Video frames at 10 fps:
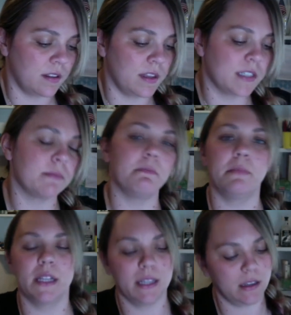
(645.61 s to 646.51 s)
This
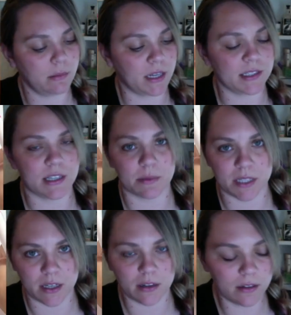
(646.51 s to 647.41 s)
billion amount of steps
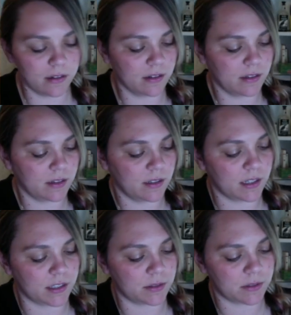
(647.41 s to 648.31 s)
here
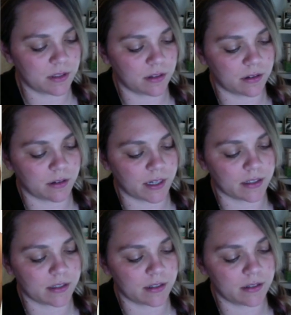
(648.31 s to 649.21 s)
gets you into the
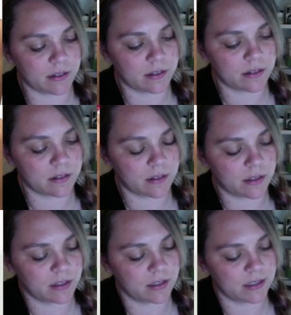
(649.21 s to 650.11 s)
correct
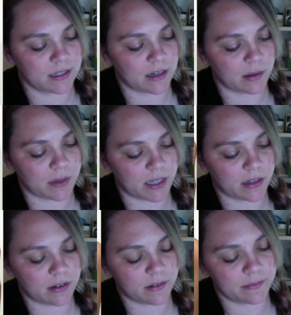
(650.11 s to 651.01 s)

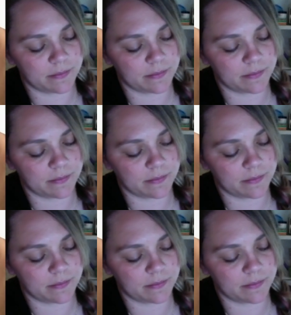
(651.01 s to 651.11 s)
denominator.